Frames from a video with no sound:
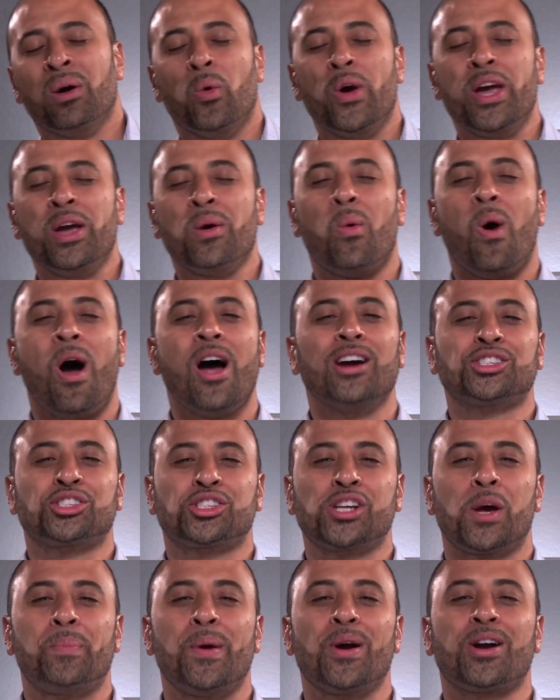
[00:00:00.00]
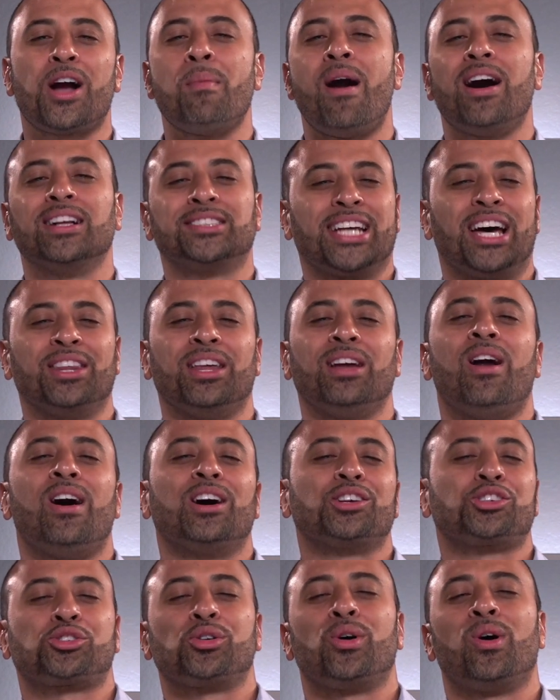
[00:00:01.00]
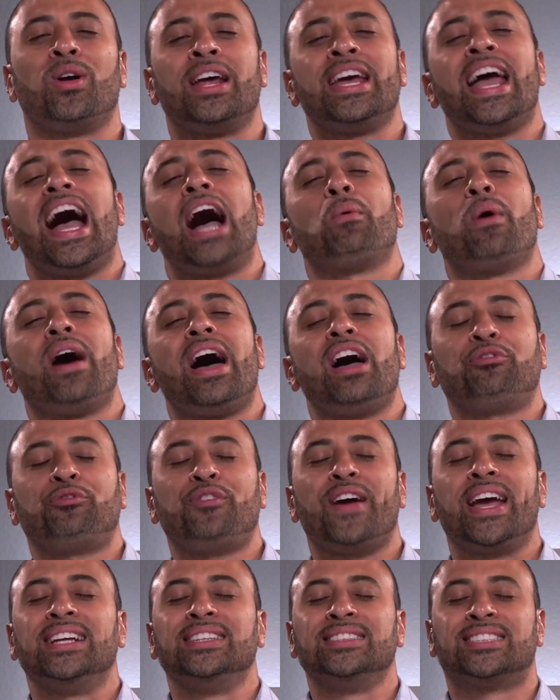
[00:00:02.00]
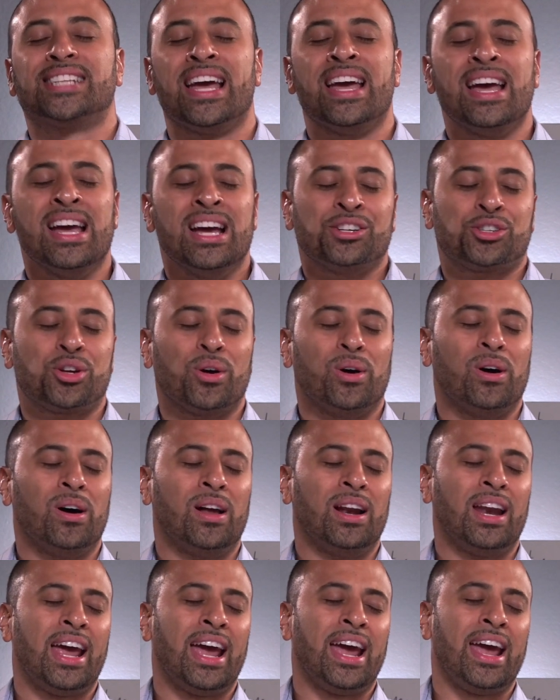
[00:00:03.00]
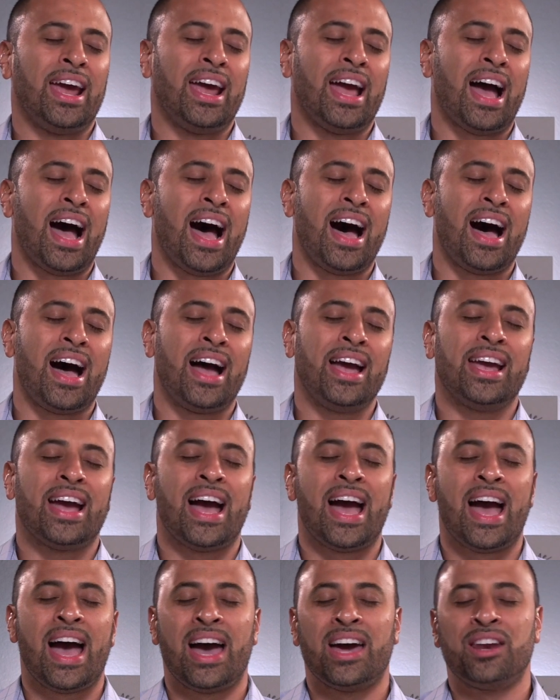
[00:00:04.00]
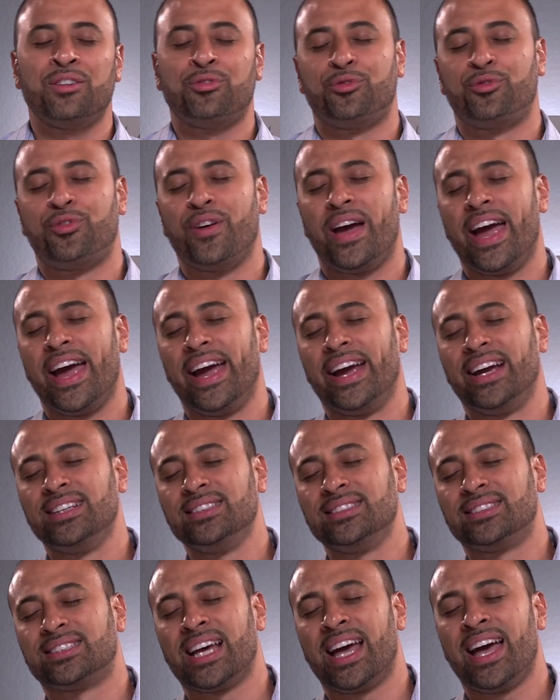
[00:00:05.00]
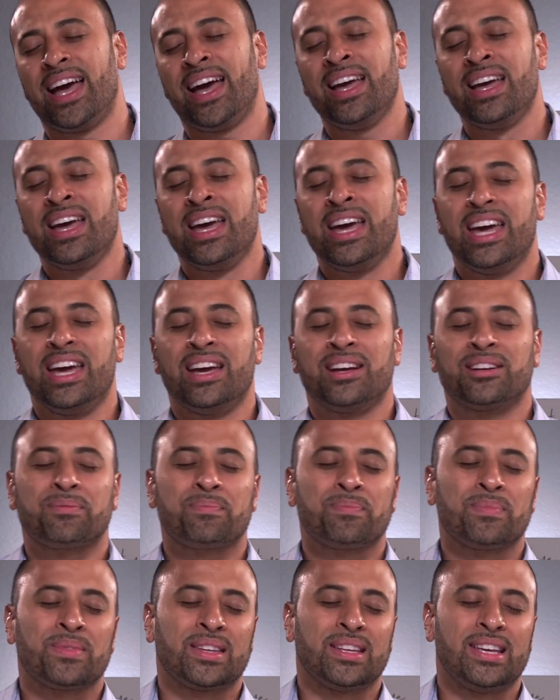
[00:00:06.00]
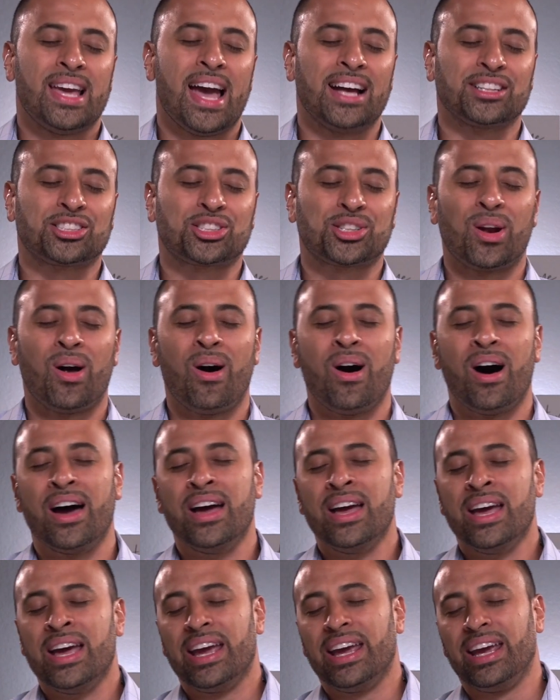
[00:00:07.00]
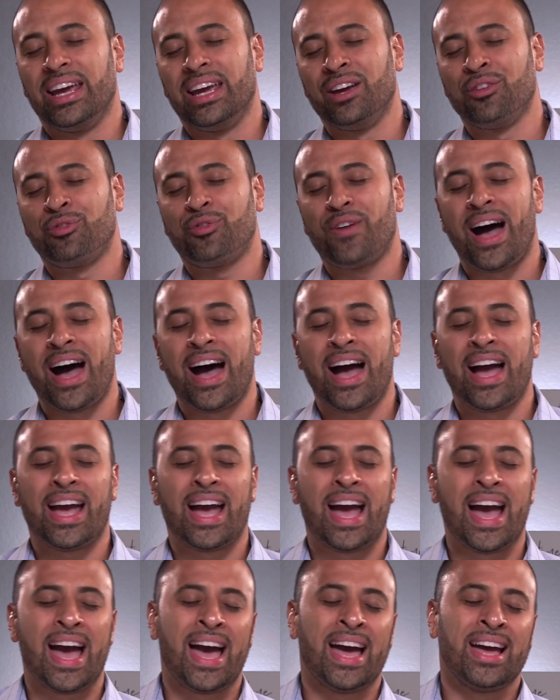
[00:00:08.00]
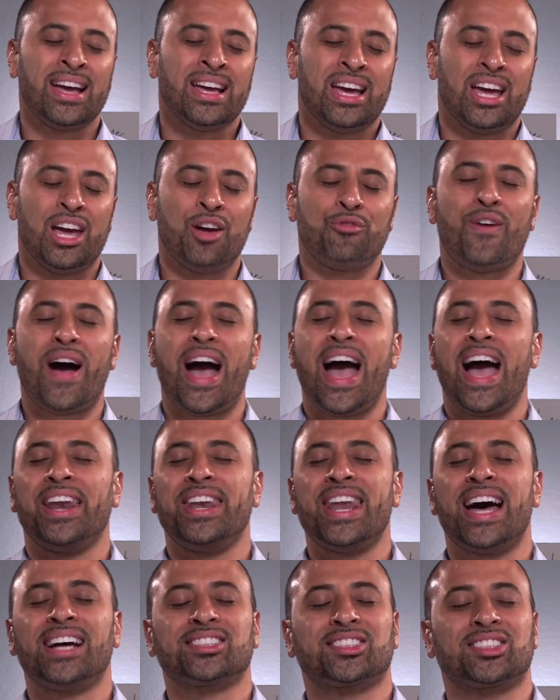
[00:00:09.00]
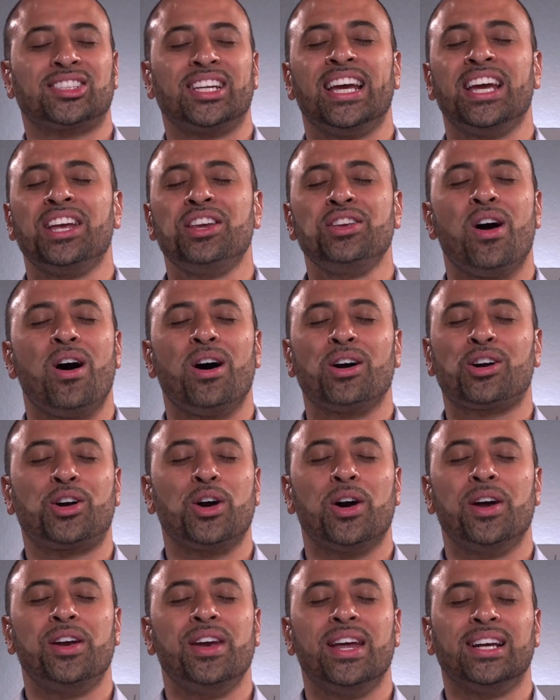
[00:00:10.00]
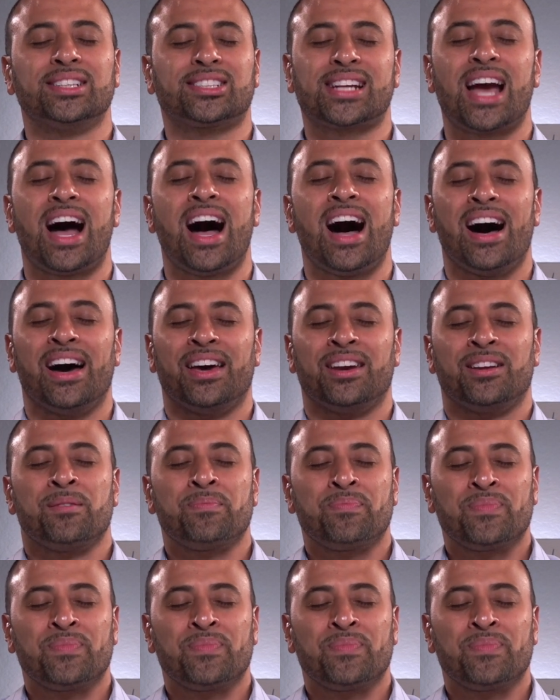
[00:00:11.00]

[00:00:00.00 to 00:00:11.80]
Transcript: We worship you. Come on, tell the Lord, surely I will have fainted. Surely I had fainted. Yes, Lord. If I had, if I had not seen your goodness, God.